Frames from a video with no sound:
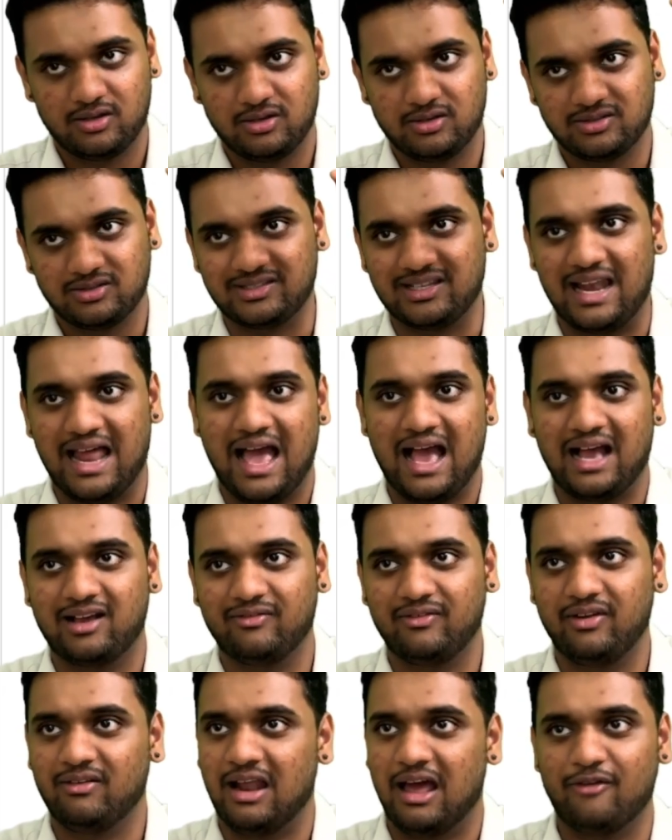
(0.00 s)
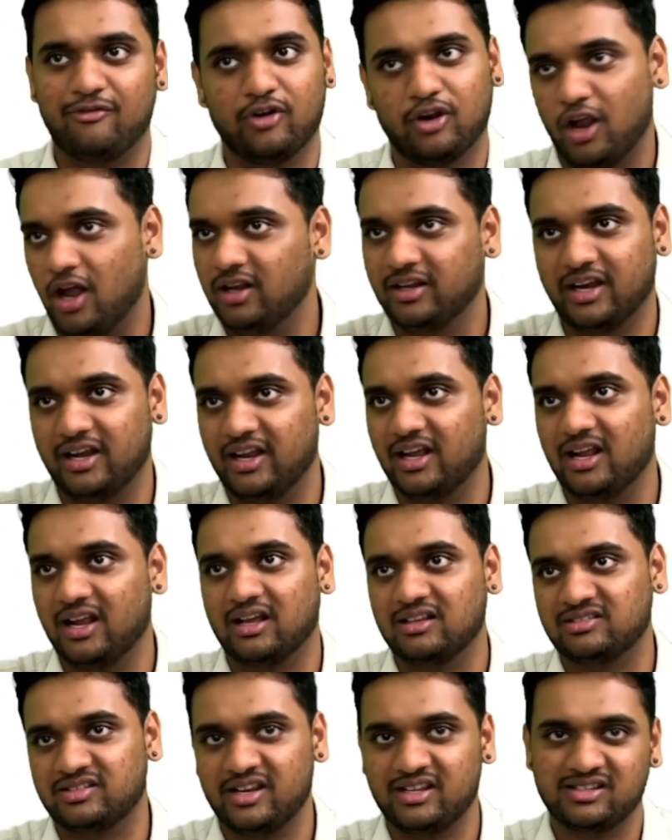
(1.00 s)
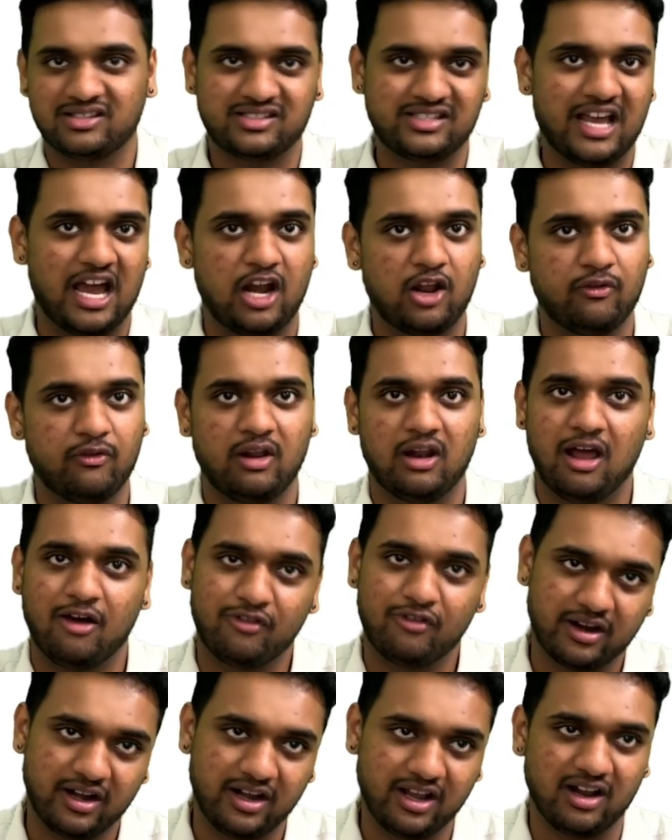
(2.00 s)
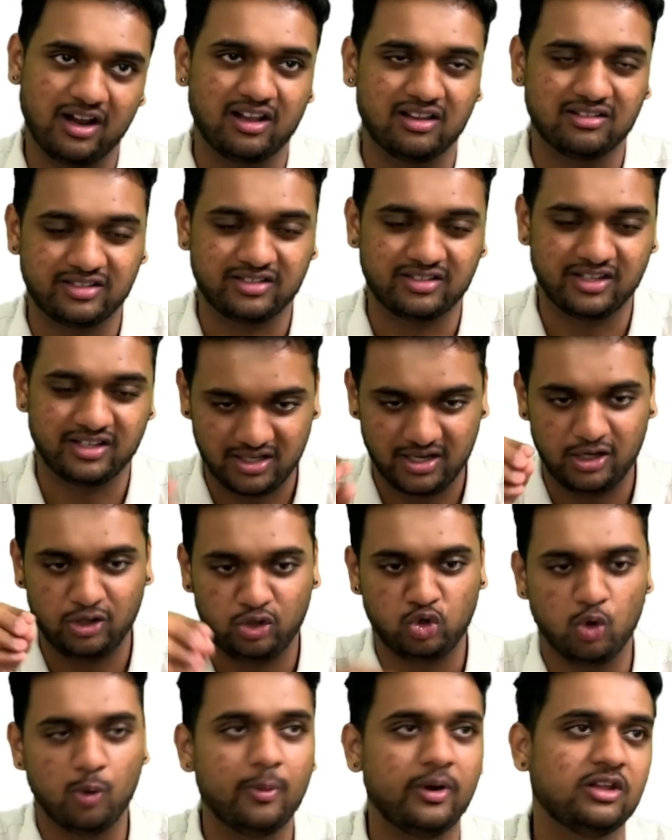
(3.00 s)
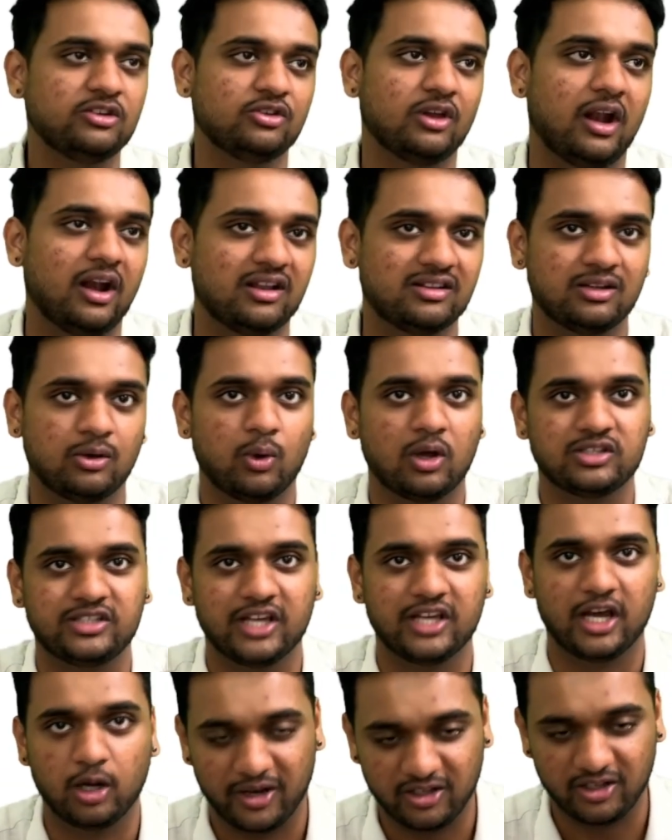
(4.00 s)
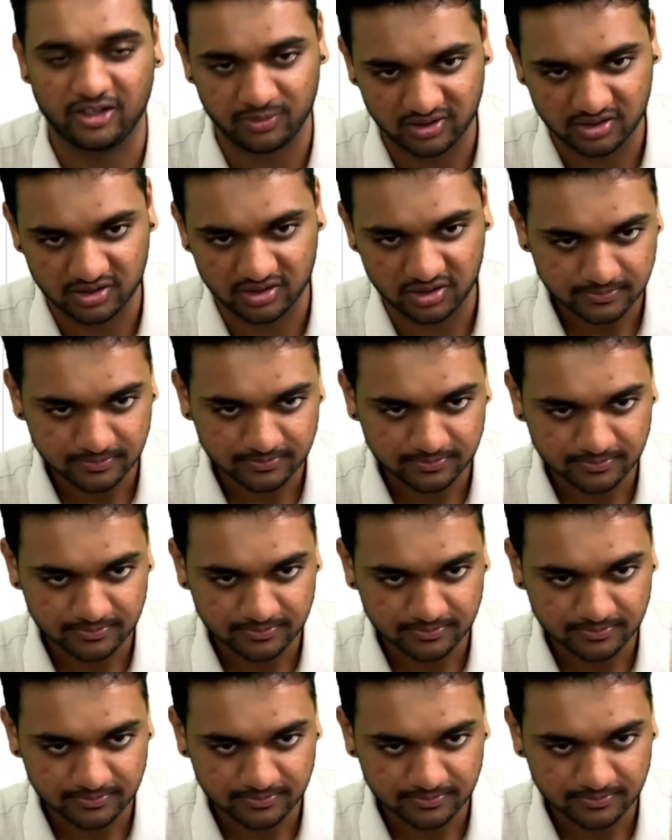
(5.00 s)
Slack we will have for non-critical constraints. Shadow we will have for critical constraints. In 2 minutes, you understand what shadow price means.